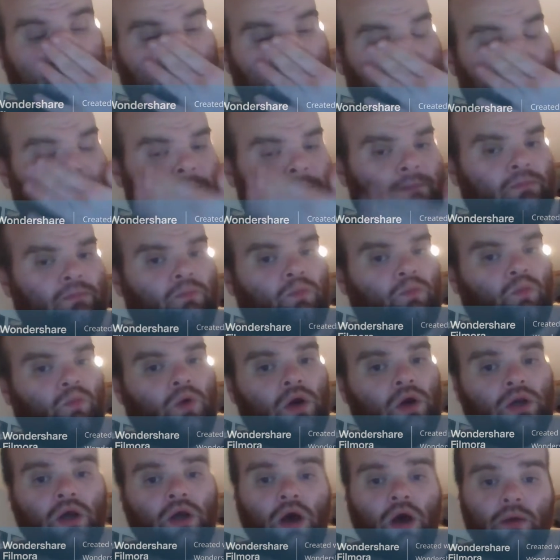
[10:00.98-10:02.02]

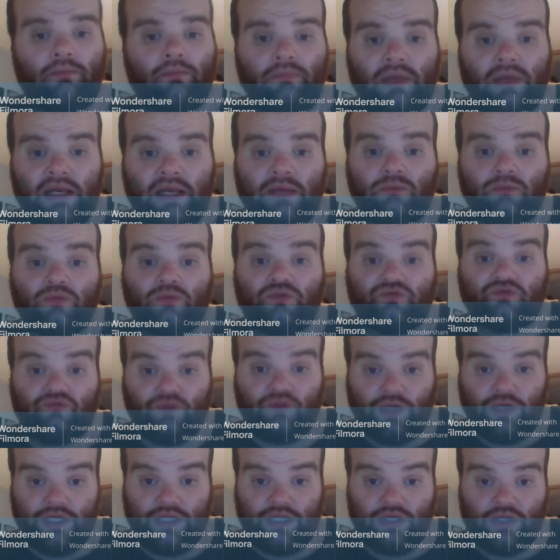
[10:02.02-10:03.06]
One Hot Minute was
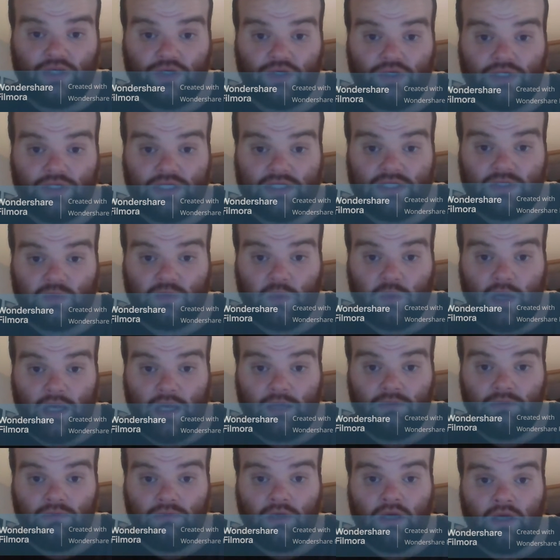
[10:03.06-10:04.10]
really good as
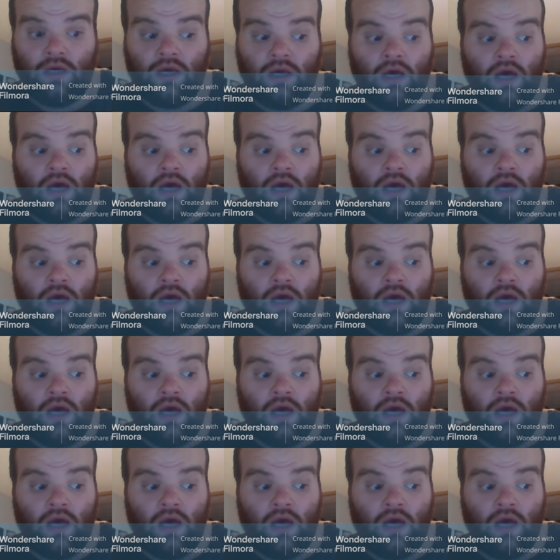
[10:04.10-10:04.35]
well.